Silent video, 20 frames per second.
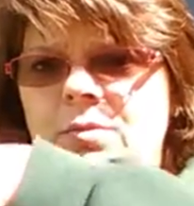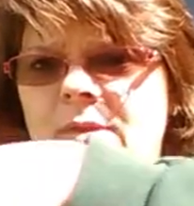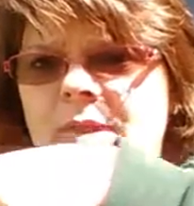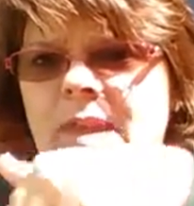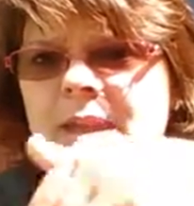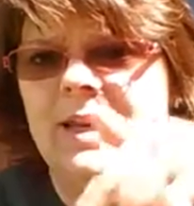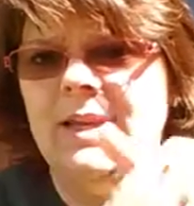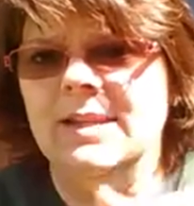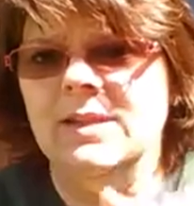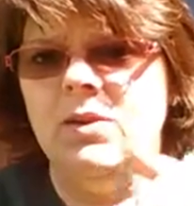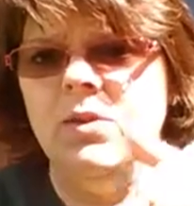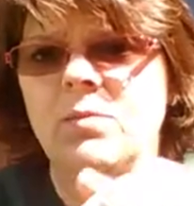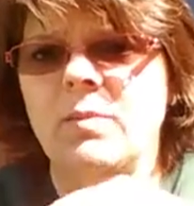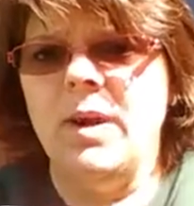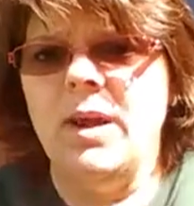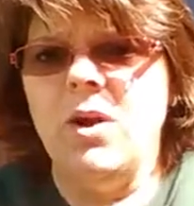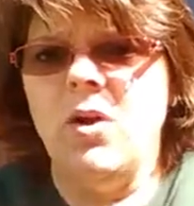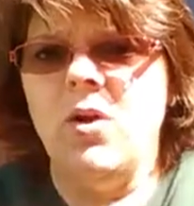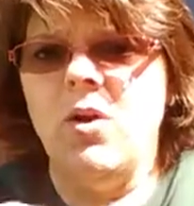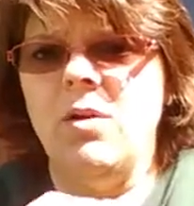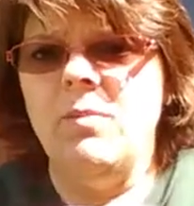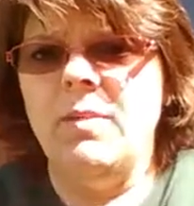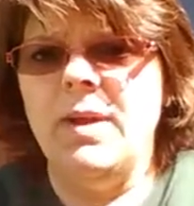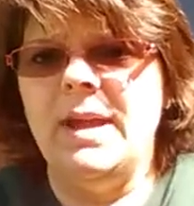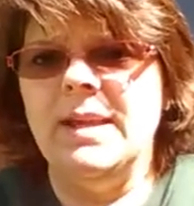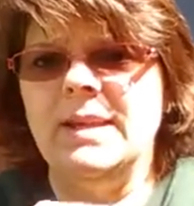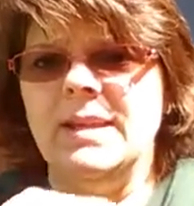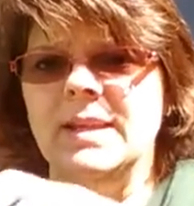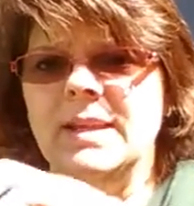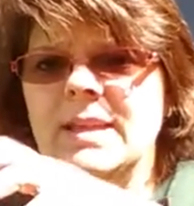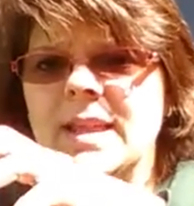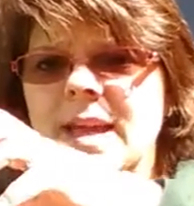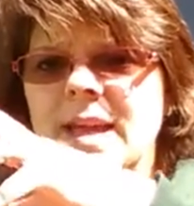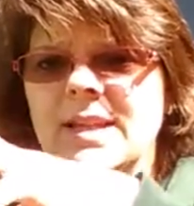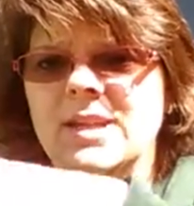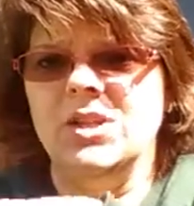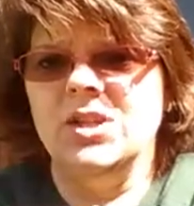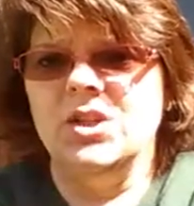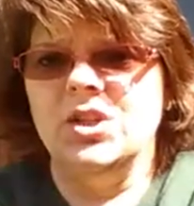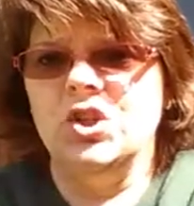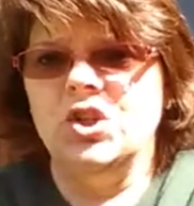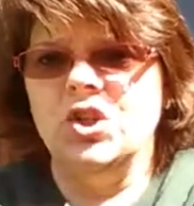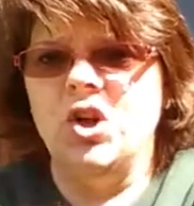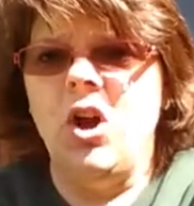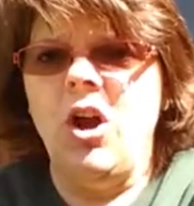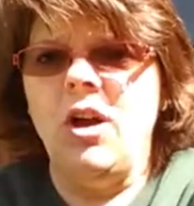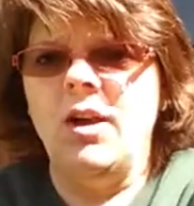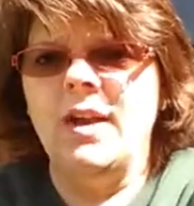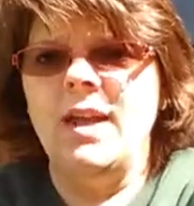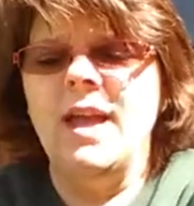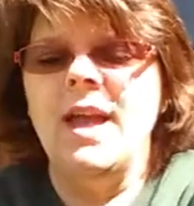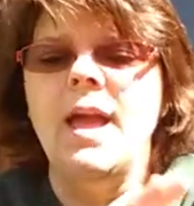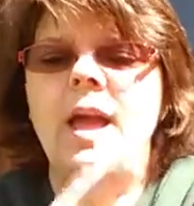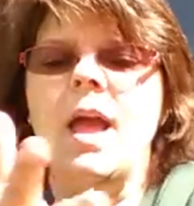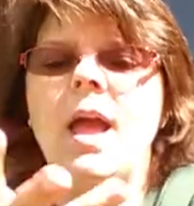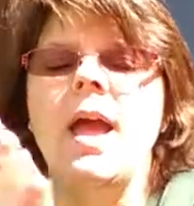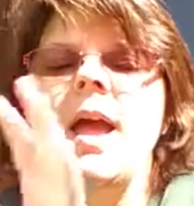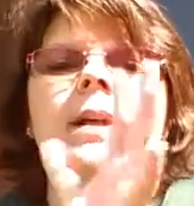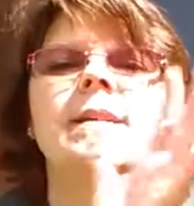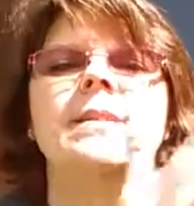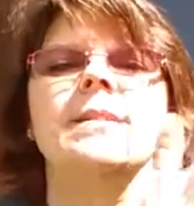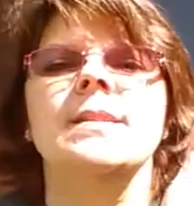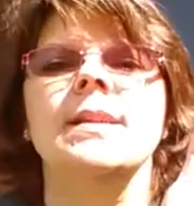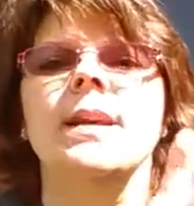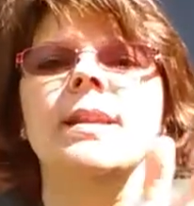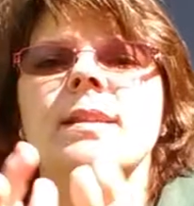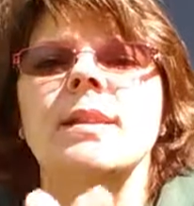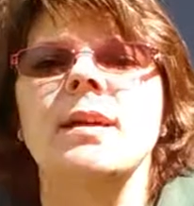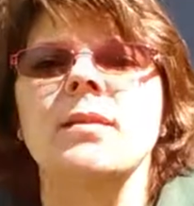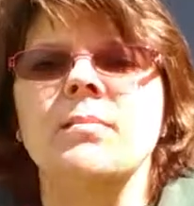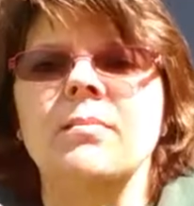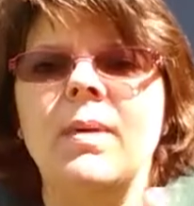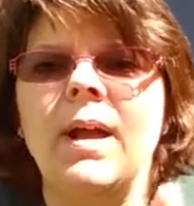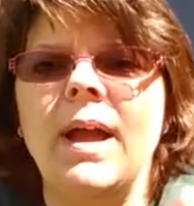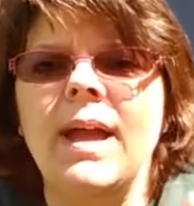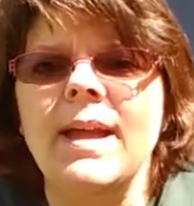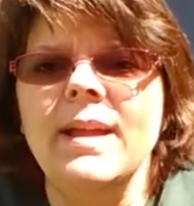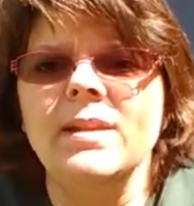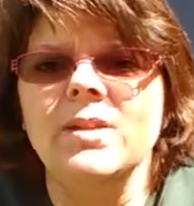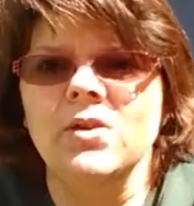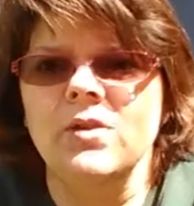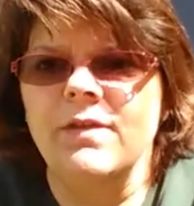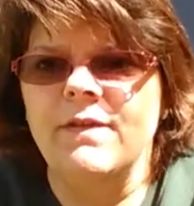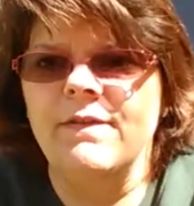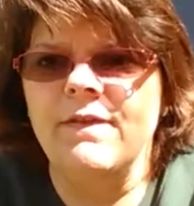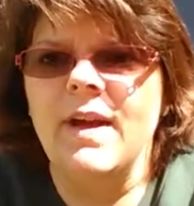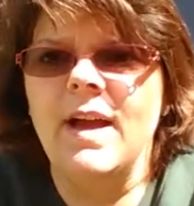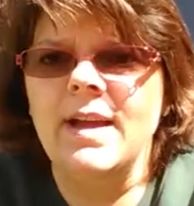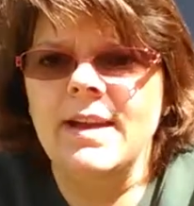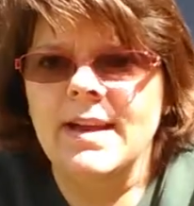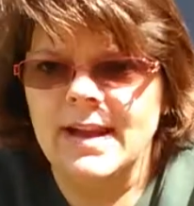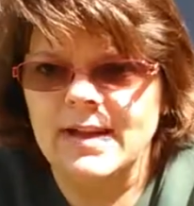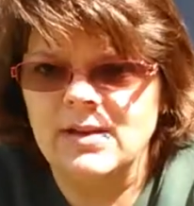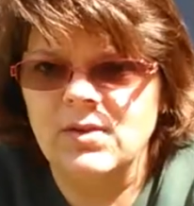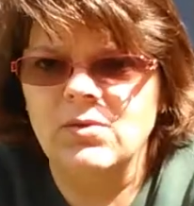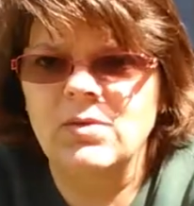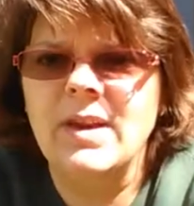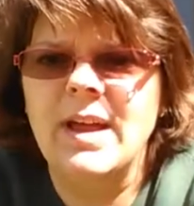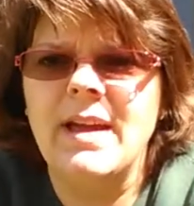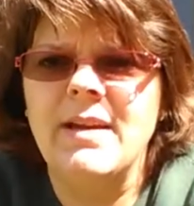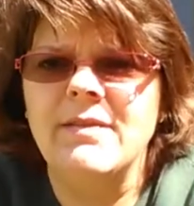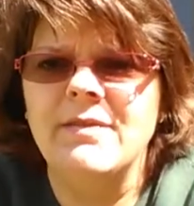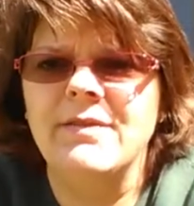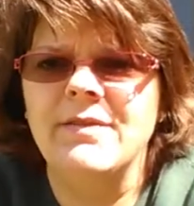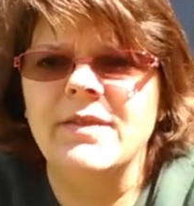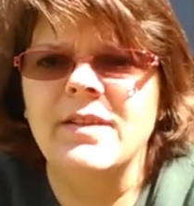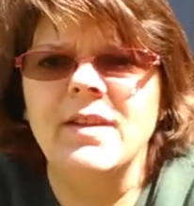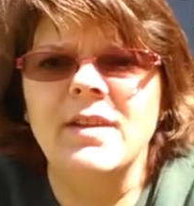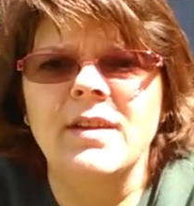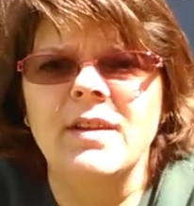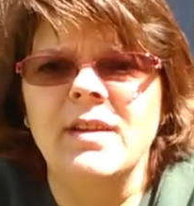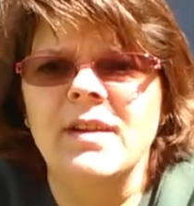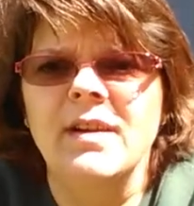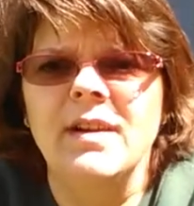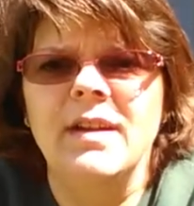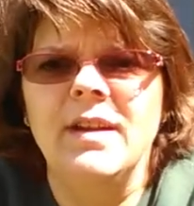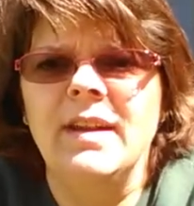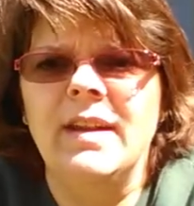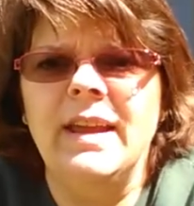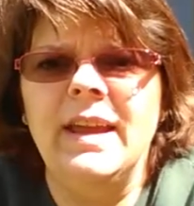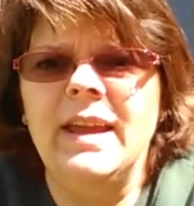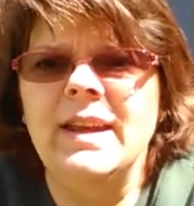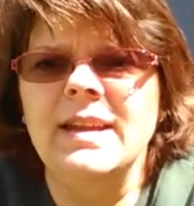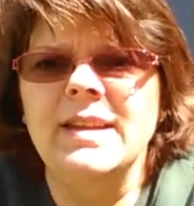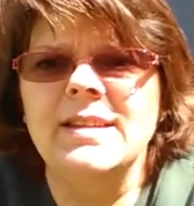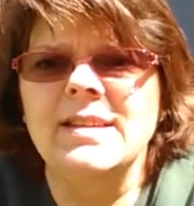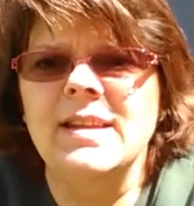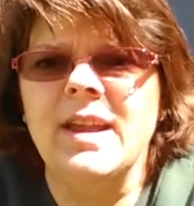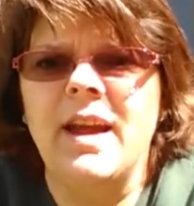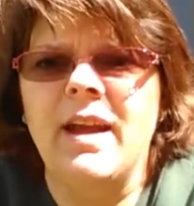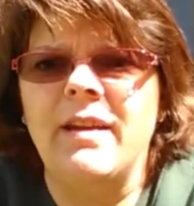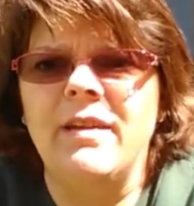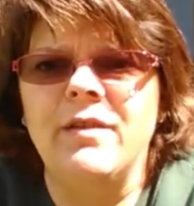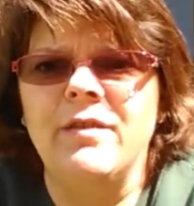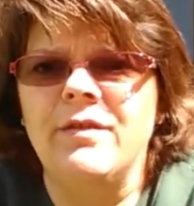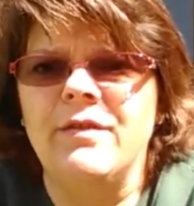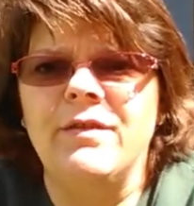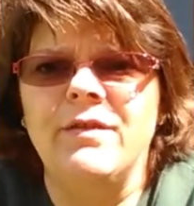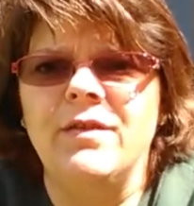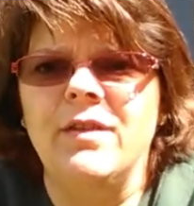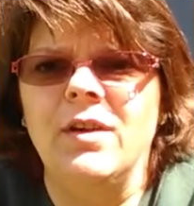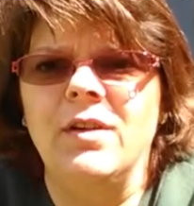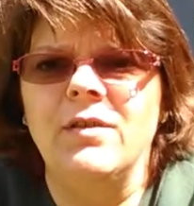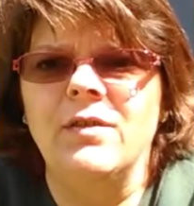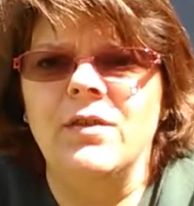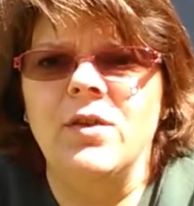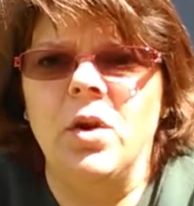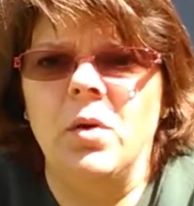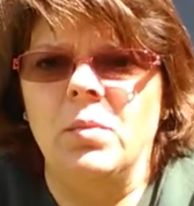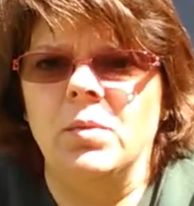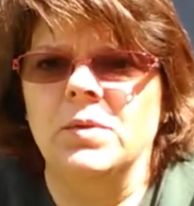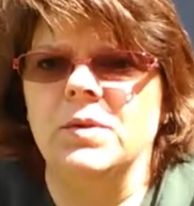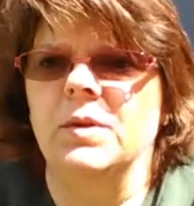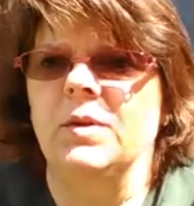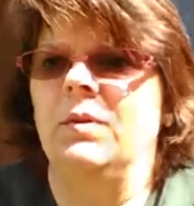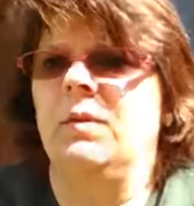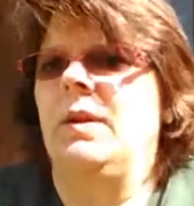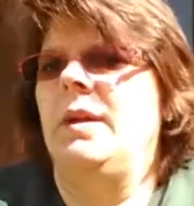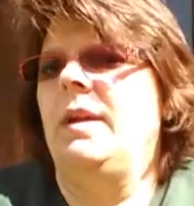things on my arm and did that shock and said that my hands are fine. I don't have any sign of carpal tunnel.